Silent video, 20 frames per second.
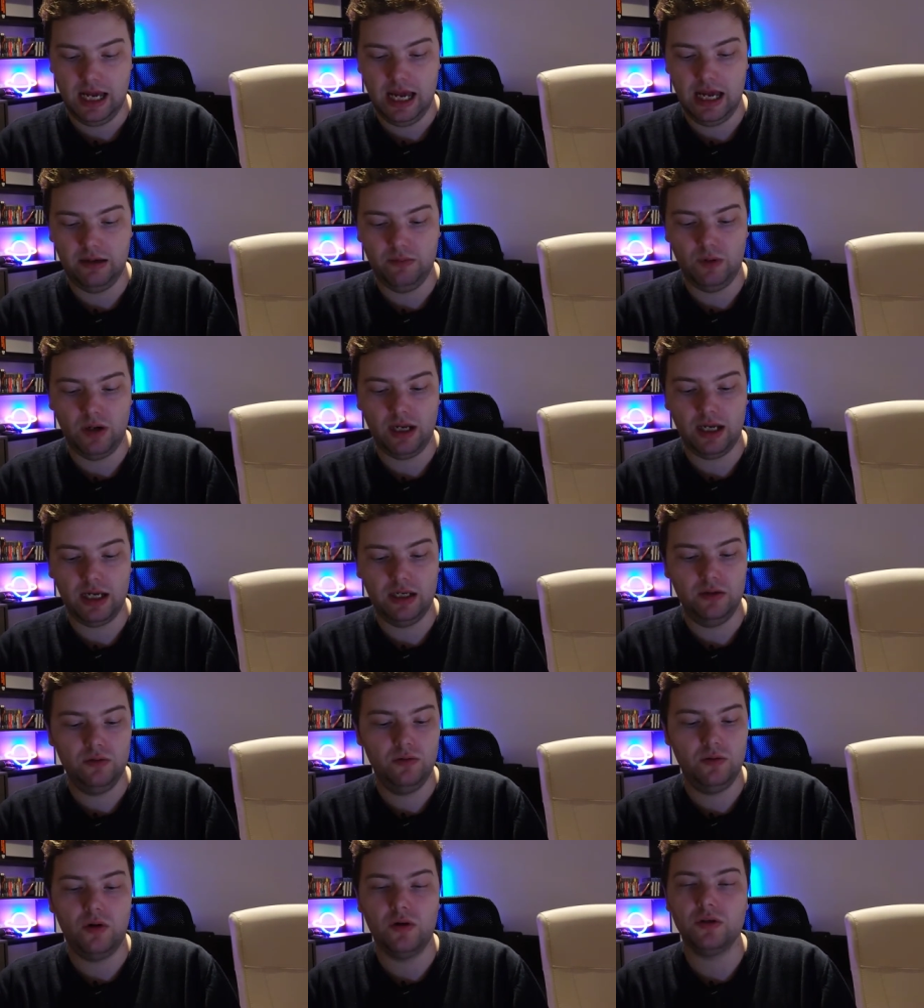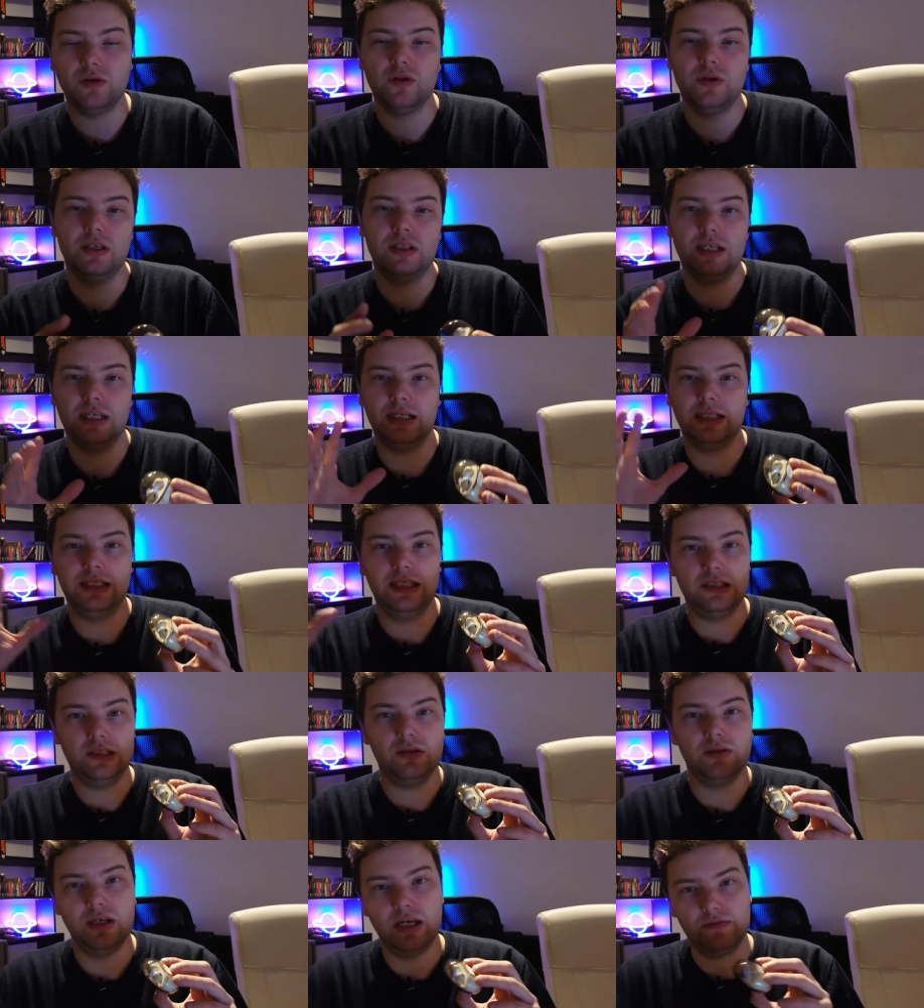And what I can do also is like
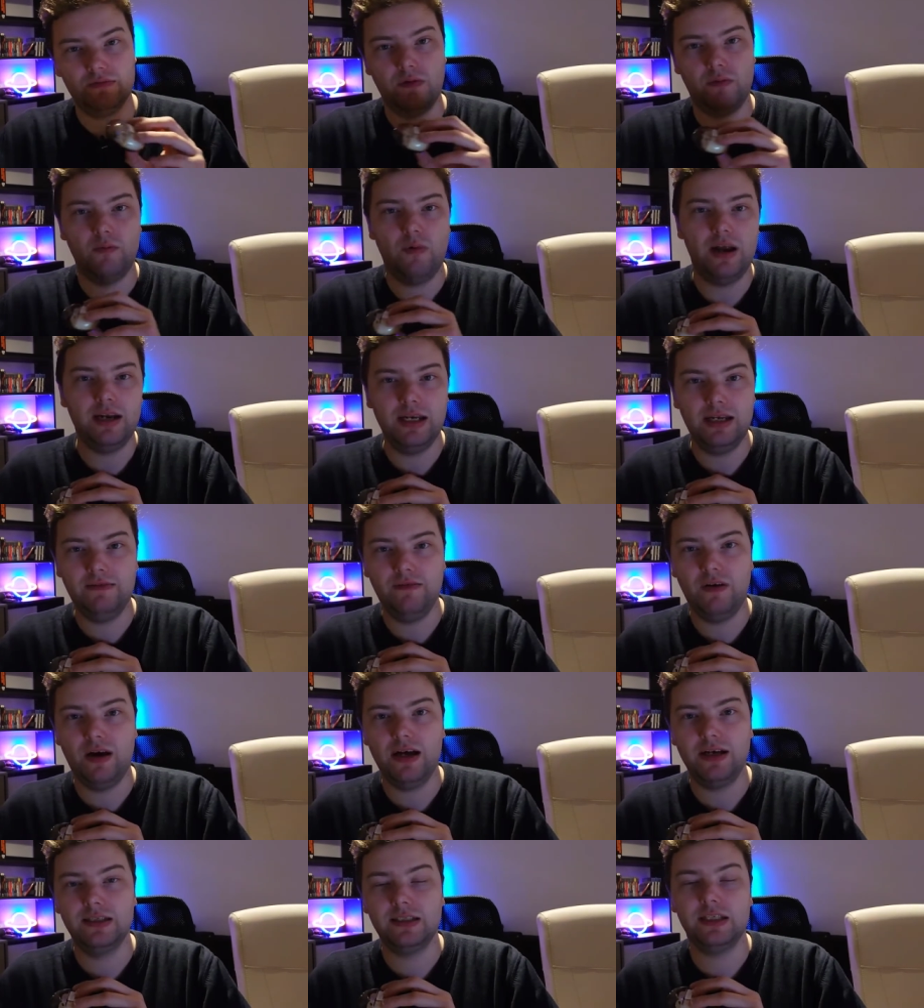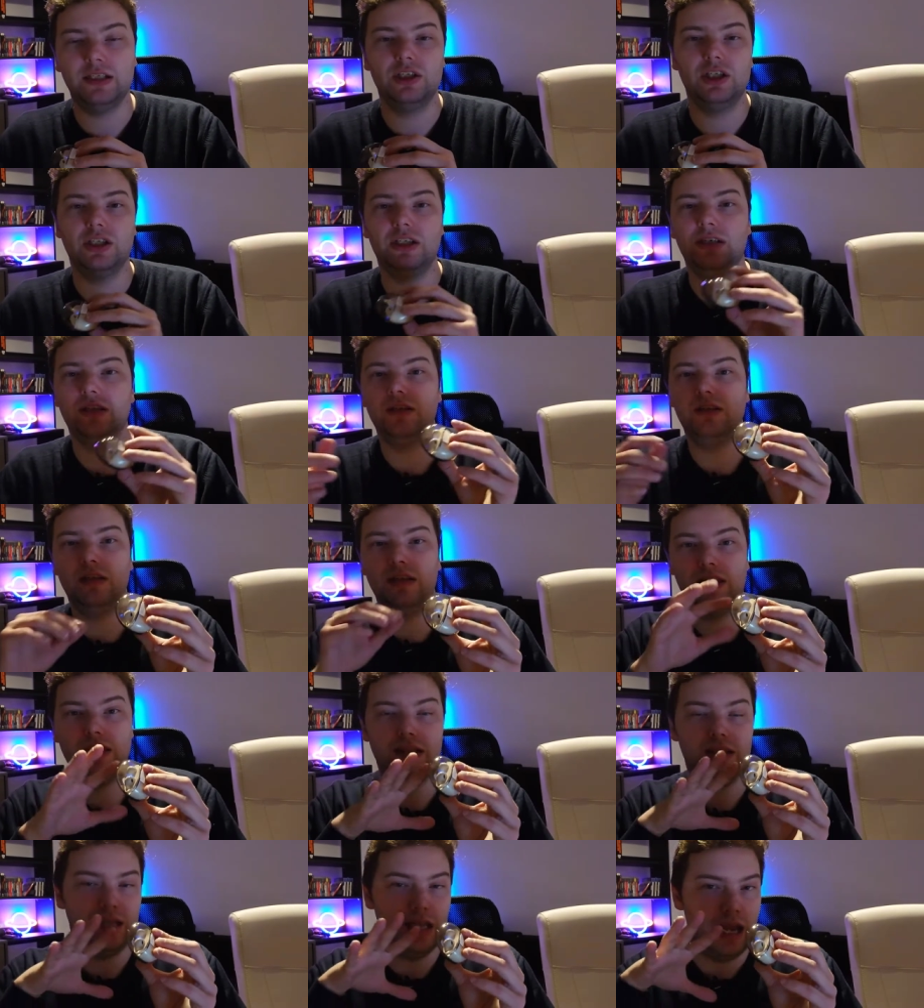disconnect from one device and then
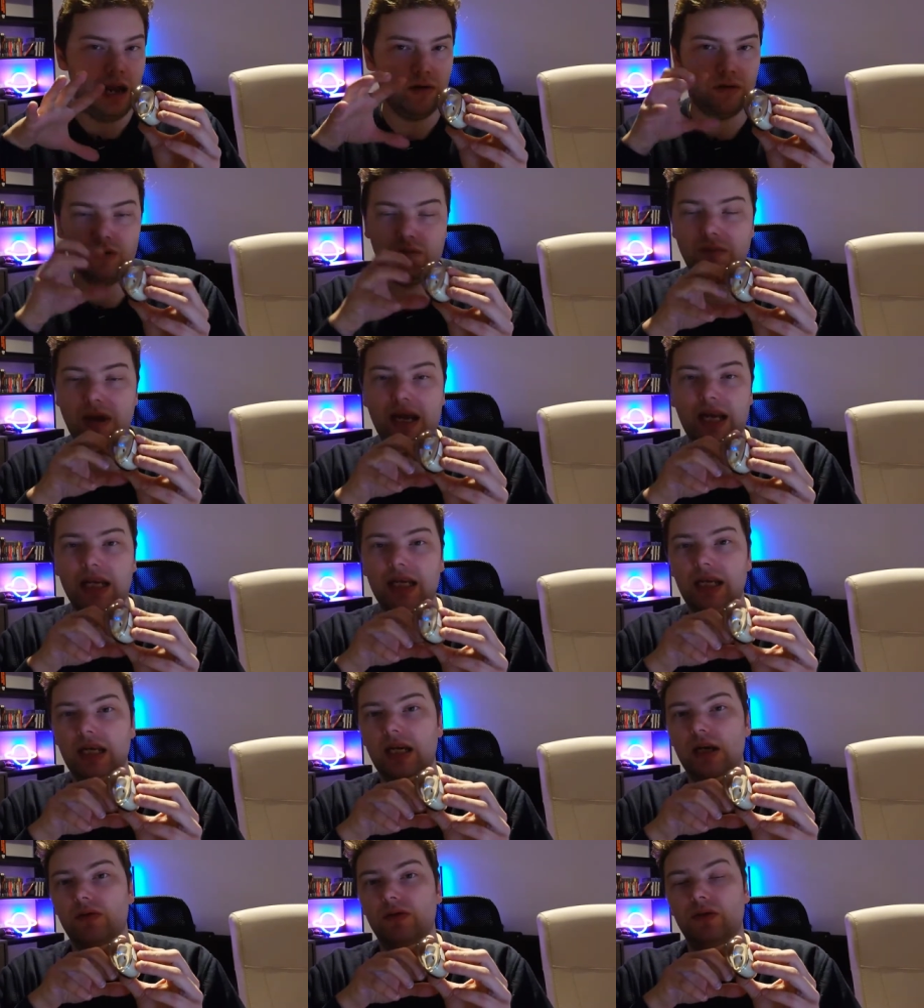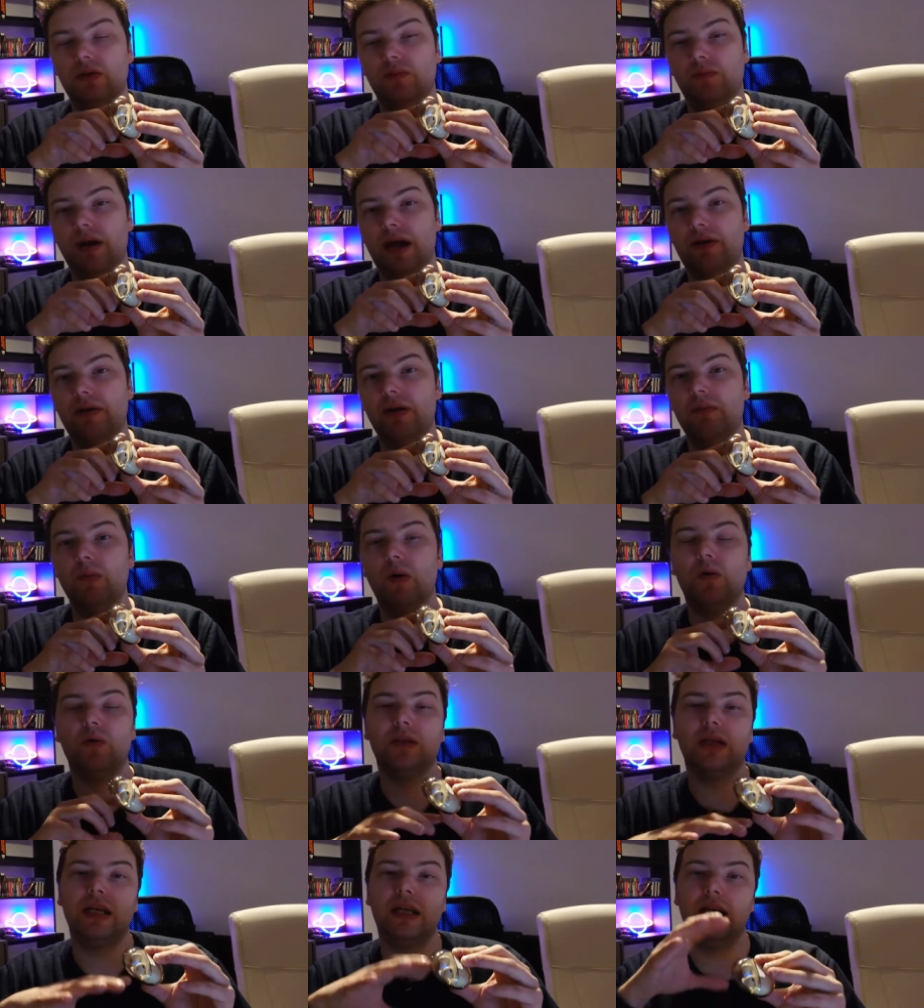they automatically go into pairing
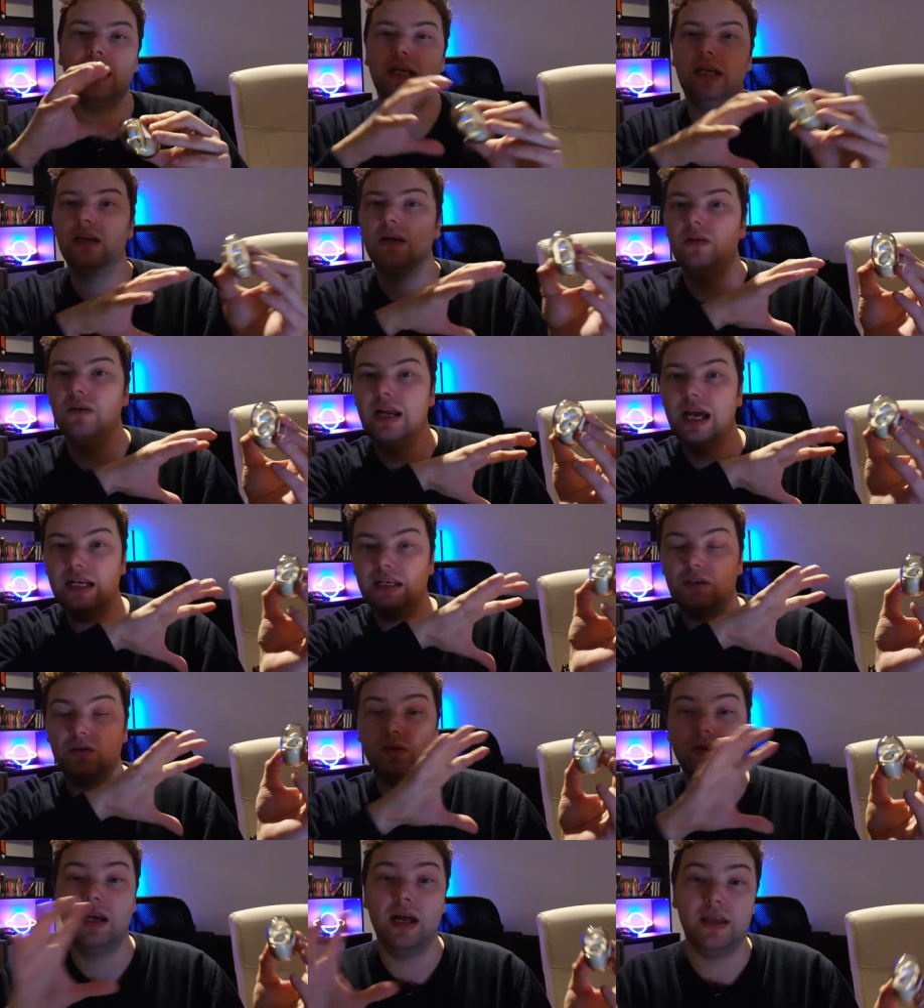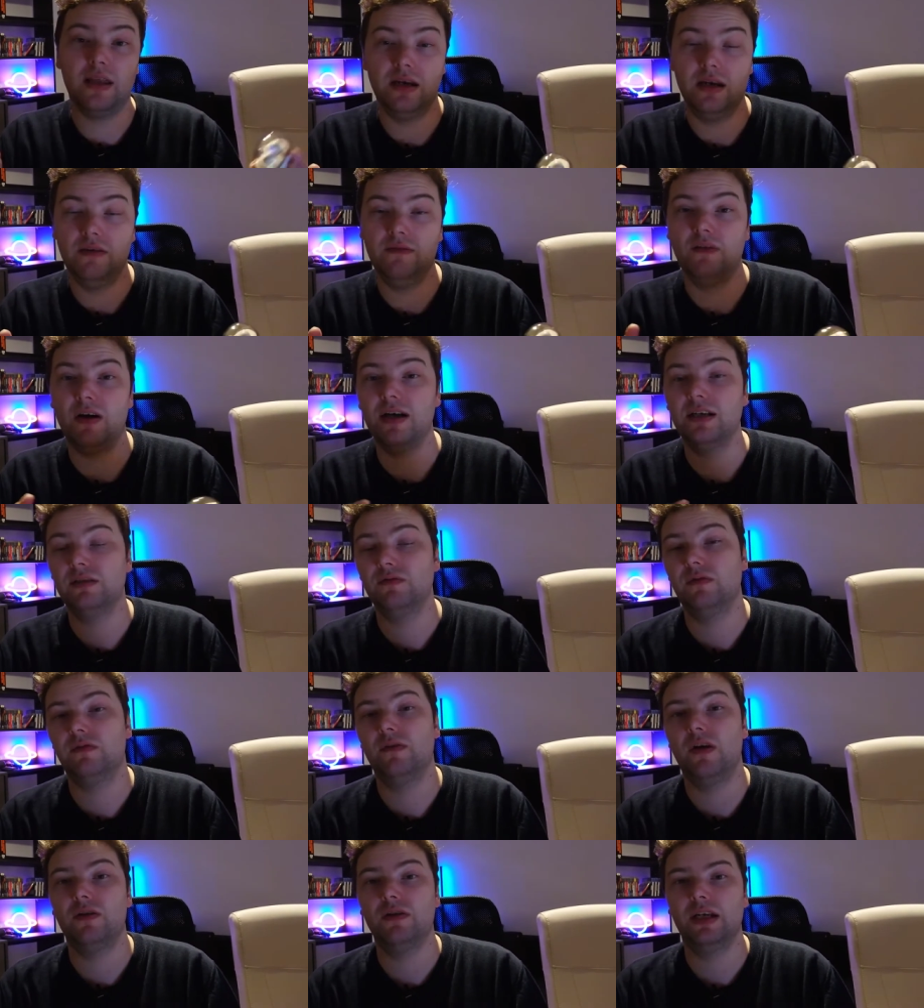mode and I can connect to another device
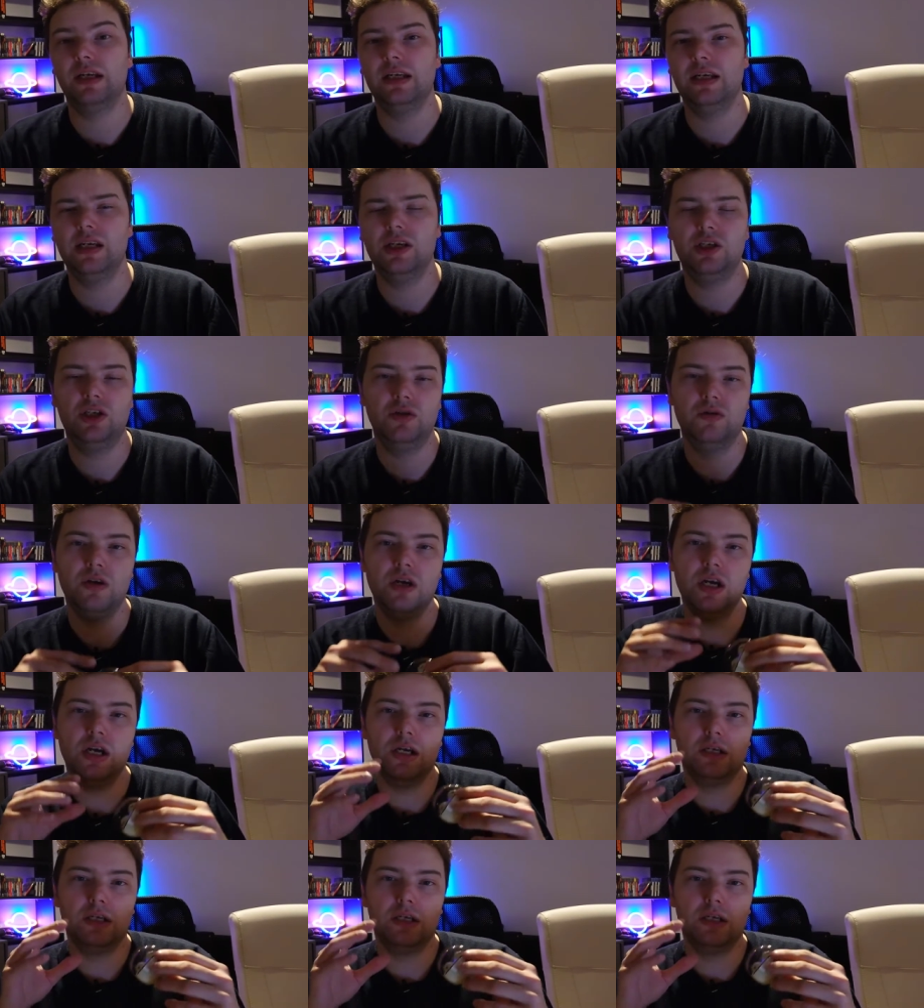without any issue.